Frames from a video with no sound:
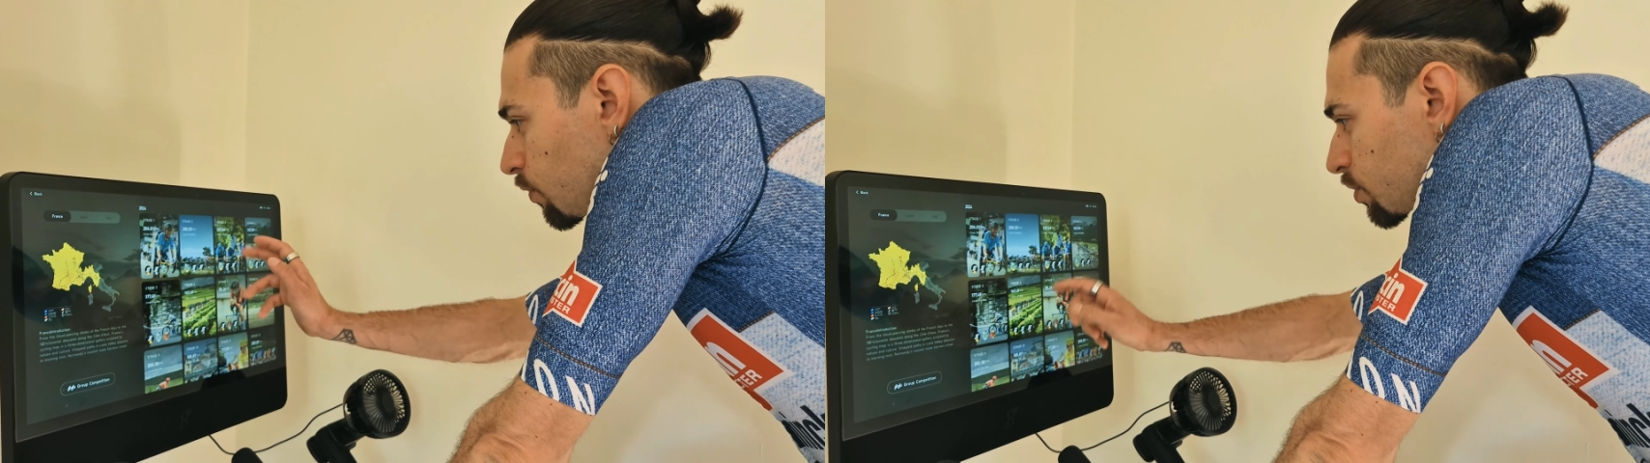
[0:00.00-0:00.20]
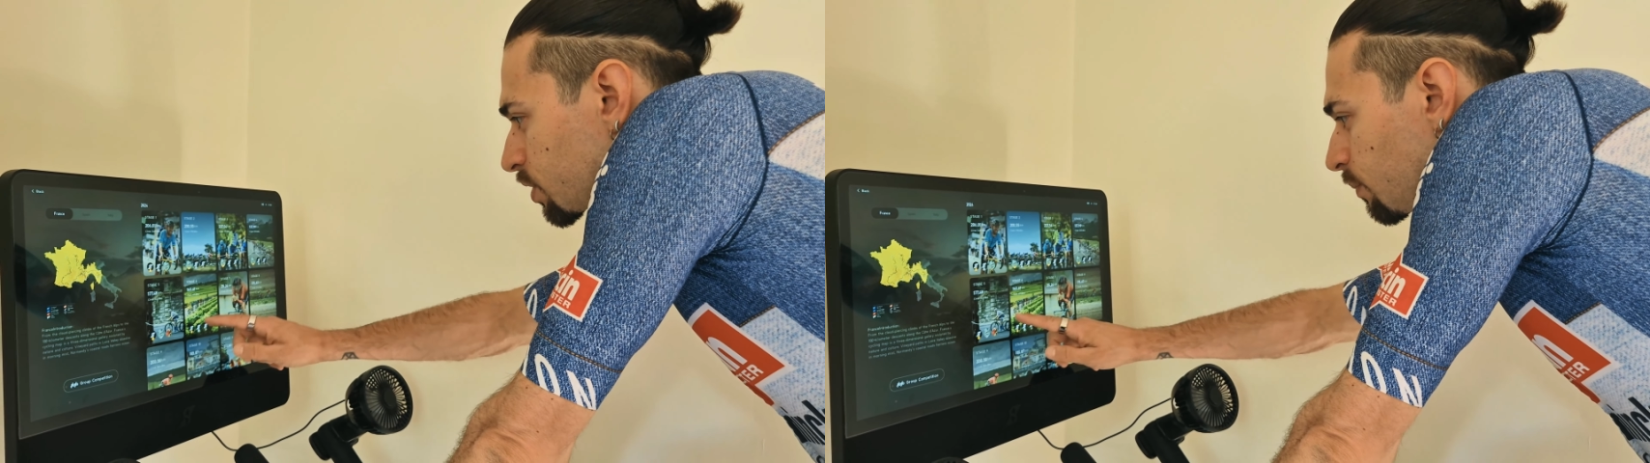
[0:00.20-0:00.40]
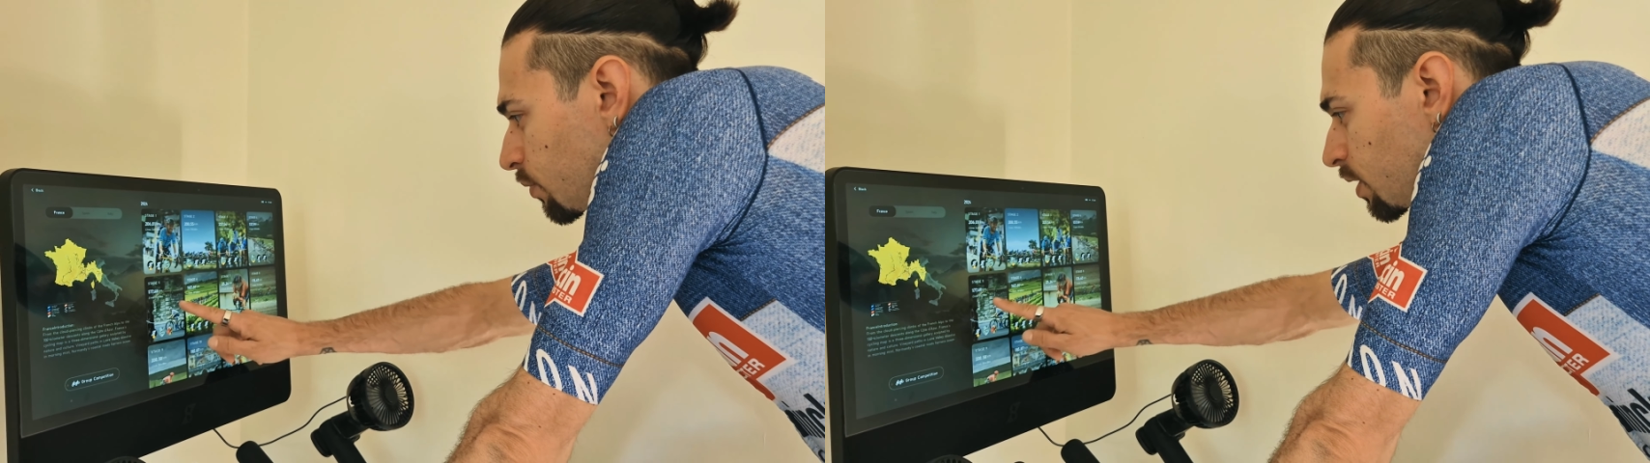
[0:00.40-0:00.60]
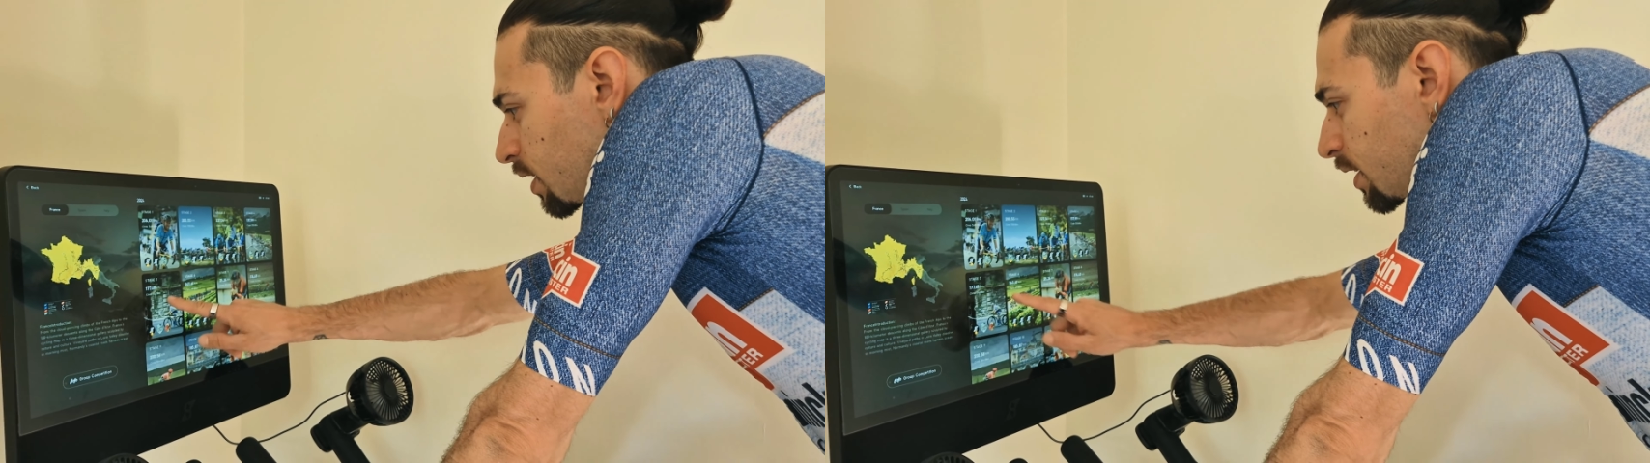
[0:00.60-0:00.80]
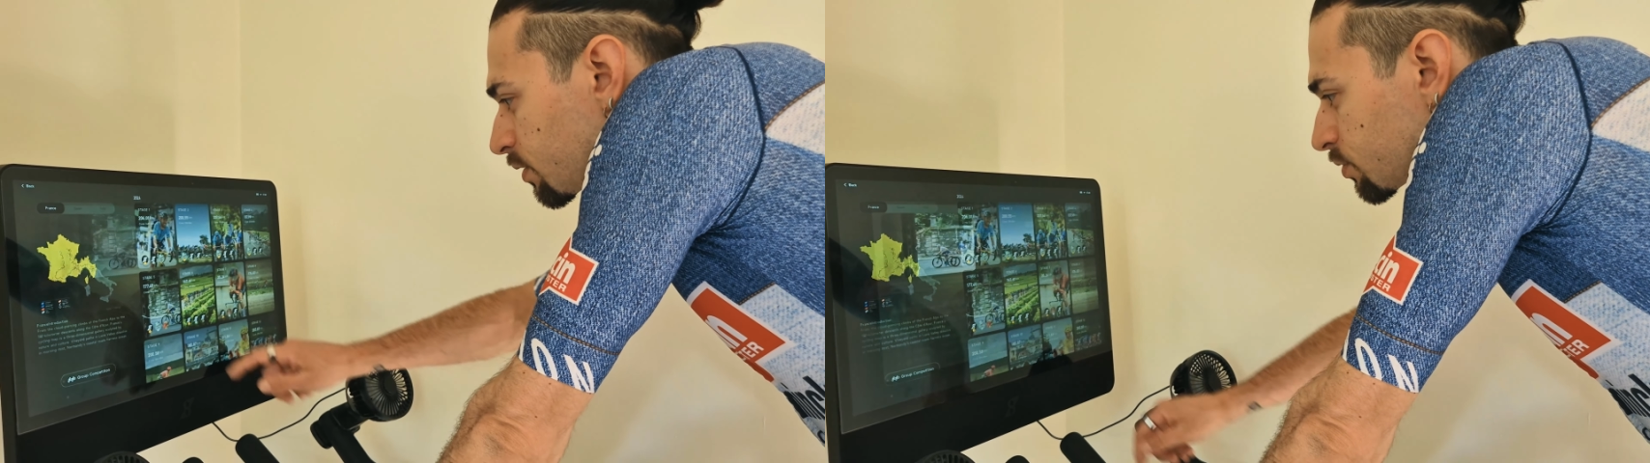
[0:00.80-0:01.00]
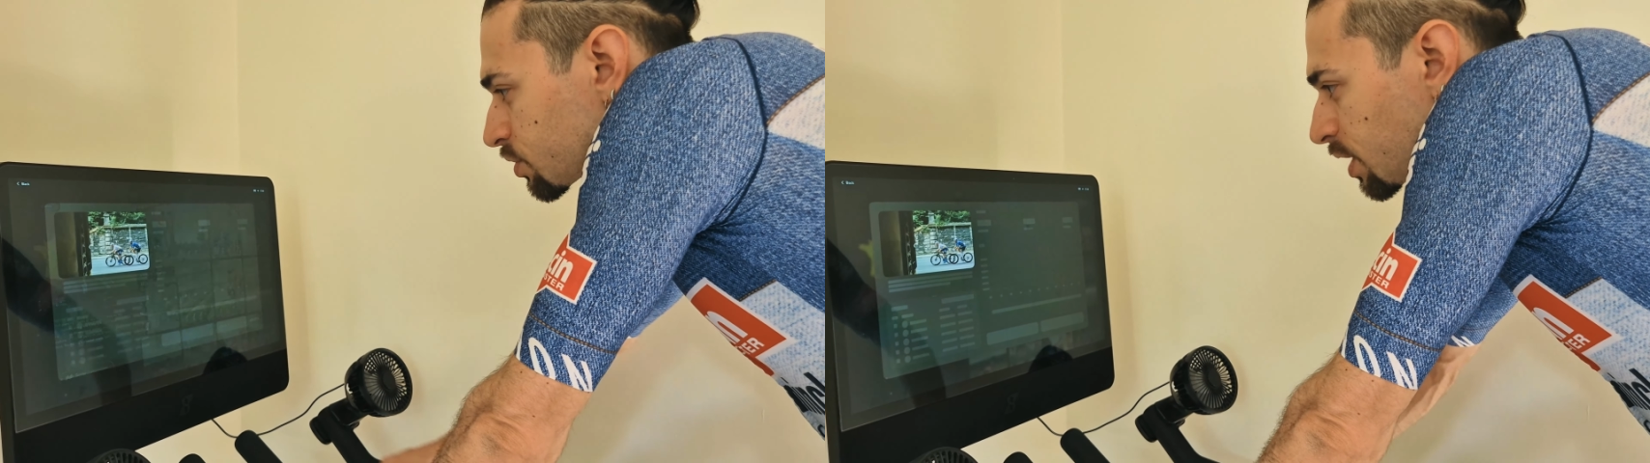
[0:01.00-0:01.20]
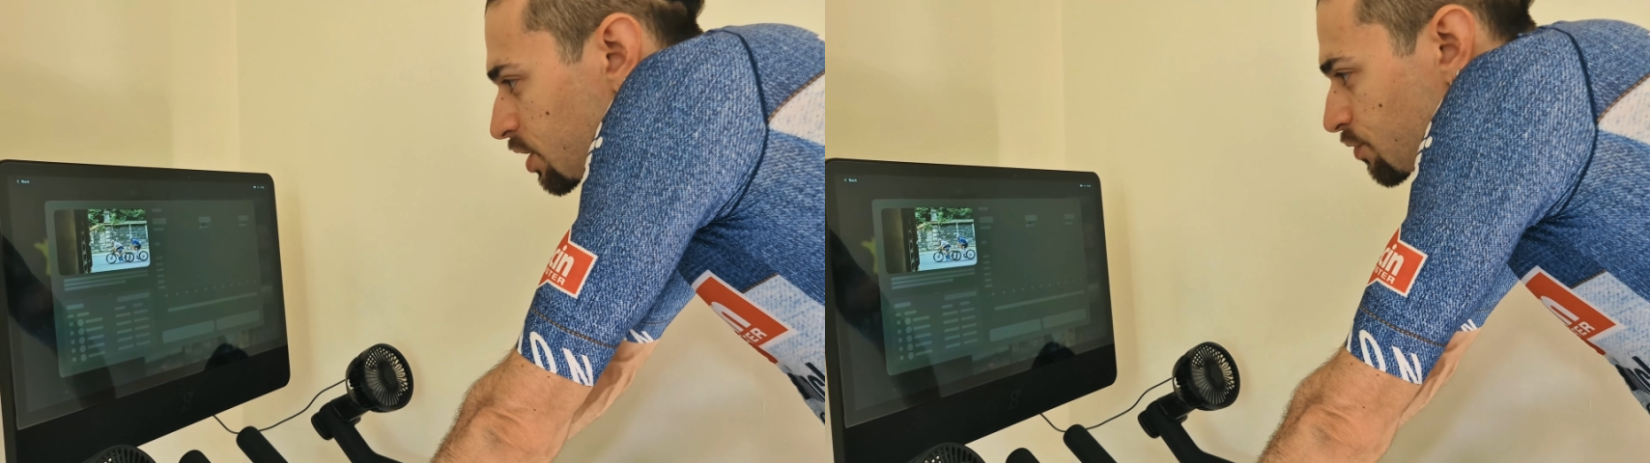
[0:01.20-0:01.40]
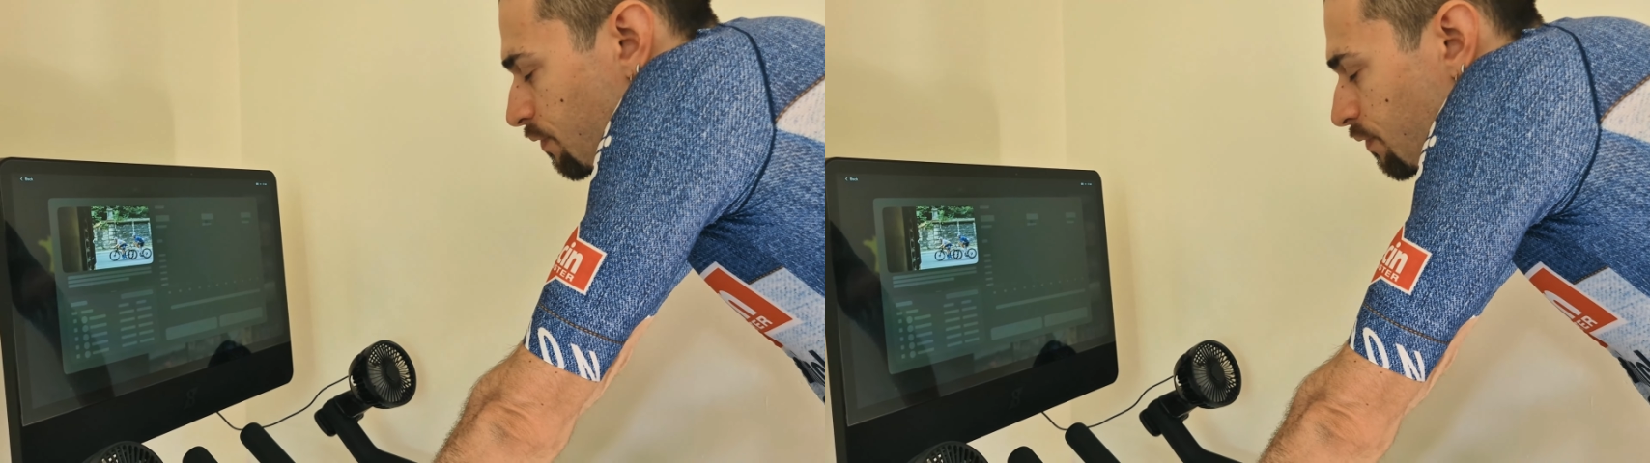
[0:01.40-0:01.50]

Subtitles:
for example, let's click on stage